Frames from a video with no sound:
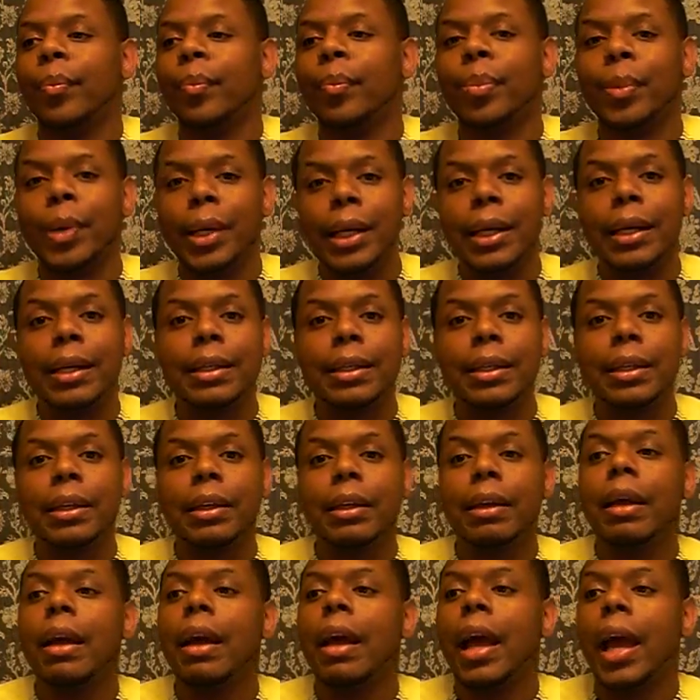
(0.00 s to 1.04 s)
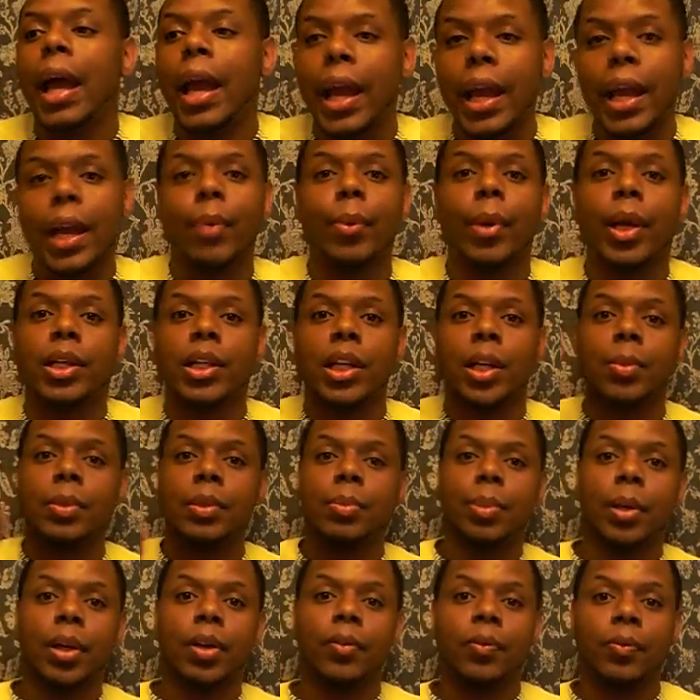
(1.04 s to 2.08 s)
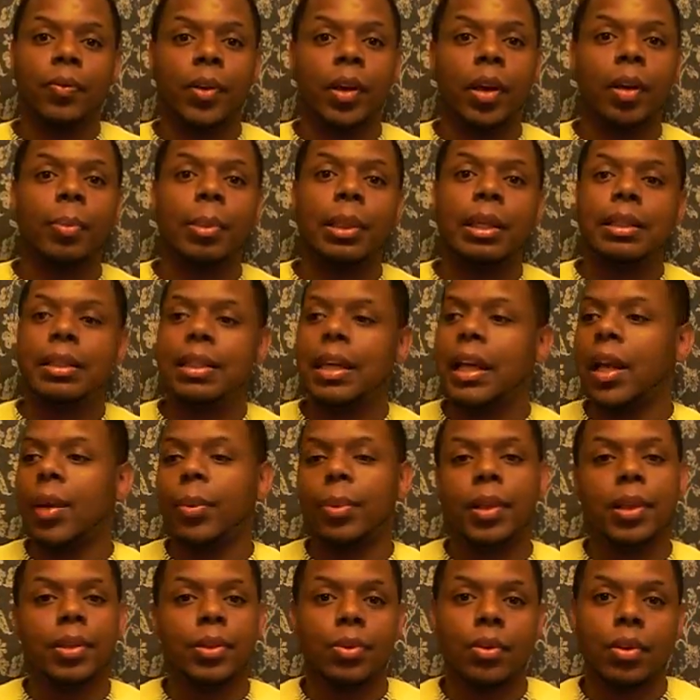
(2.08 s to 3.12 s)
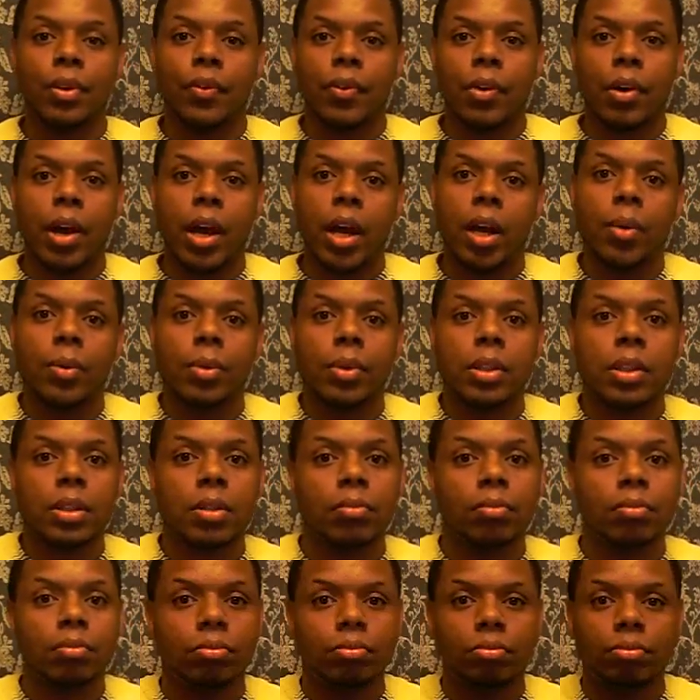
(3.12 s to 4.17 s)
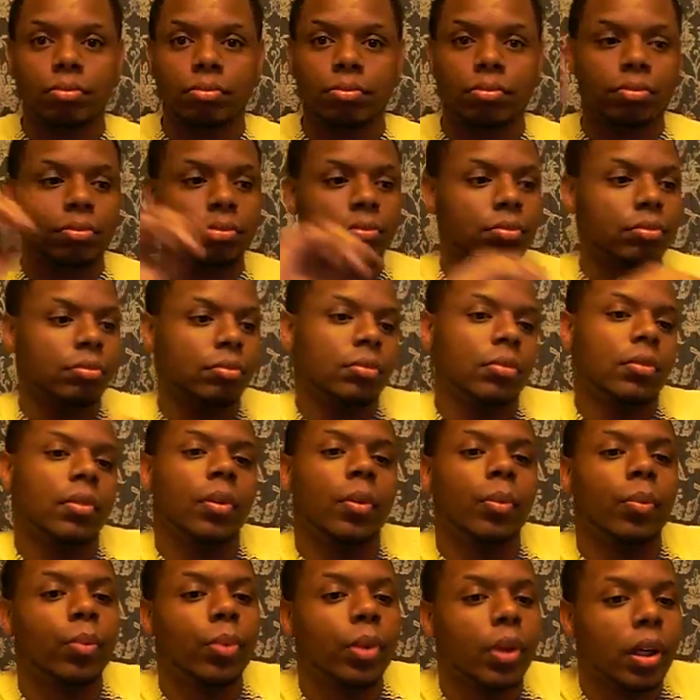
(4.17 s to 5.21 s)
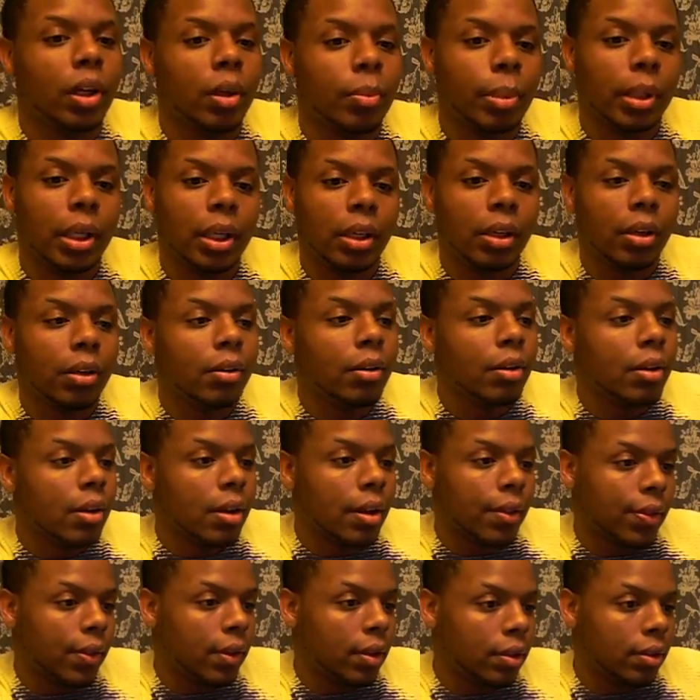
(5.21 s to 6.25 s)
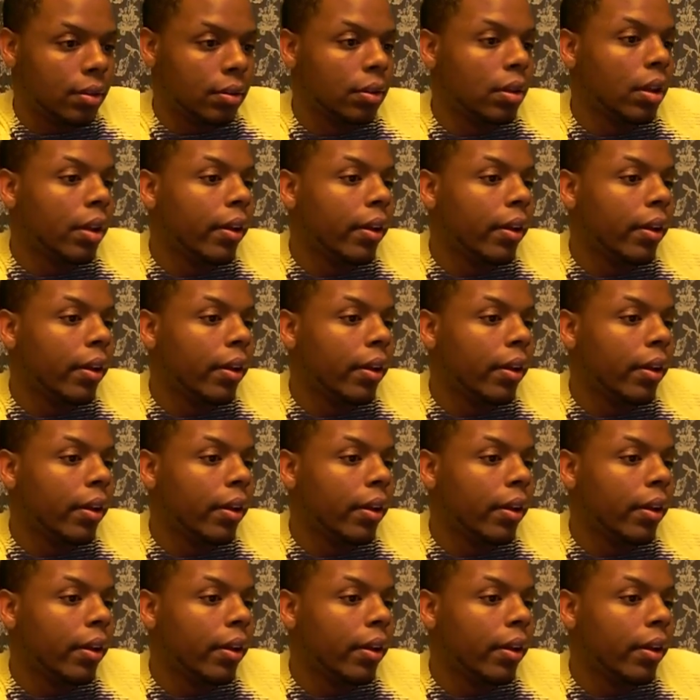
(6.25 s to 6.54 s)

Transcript: Brandy and Ray J was both gonna be dead within 24 hours. It wasn't gonna be nothing.